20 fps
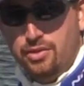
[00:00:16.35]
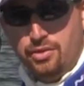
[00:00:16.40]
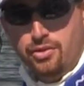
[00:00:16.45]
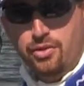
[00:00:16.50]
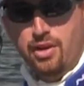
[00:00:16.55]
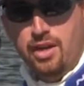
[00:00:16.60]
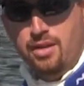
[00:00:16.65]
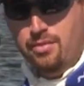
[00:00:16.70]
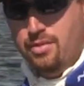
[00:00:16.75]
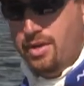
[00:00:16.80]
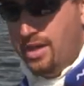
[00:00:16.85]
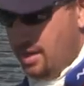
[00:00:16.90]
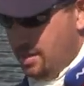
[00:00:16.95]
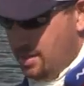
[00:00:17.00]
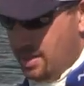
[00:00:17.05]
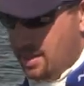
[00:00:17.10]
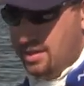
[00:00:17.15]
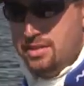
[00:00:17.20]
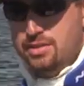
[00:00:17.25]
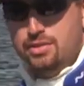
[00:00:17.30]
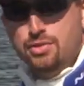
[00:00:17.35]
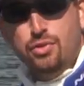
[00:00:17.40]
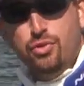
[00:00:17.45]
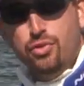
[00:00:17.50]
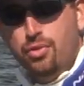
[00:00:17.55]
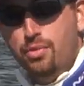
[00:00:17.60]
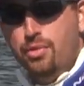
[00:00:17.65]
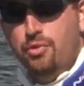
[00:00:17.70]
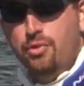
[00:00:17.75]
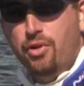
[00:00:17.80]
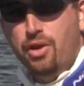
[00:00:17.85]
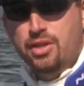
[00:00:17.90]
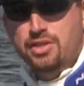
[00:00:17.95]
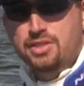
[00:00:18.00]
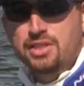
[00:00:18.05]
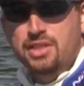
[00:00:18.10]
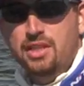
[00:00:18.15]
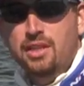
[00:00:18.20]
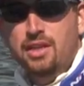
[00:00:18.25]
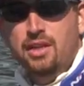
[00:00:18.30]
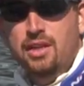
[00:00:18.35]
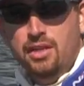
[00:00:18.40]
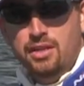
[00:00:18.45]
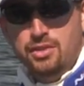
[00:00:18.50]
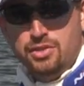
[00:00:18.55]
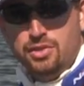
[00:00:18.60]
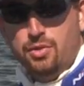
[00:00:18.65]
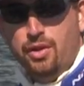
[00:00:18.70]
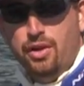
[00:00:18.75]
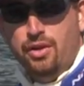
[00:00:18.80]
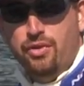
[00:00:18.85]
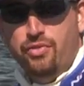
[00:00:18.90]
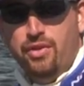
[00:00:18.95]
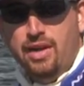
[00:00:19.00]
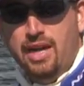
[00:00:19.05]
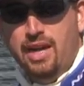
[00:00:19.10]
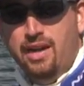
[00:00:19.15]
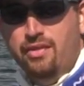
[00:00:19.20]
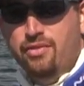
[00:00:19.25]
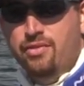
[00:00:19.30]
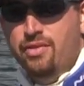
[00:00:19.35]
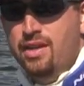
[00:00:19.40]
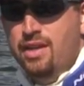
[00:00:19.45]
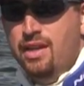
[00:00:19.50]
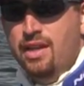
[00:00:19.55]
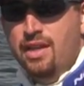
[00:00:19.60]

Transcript: a crankbait, like the Storm, Arashi, Square 5,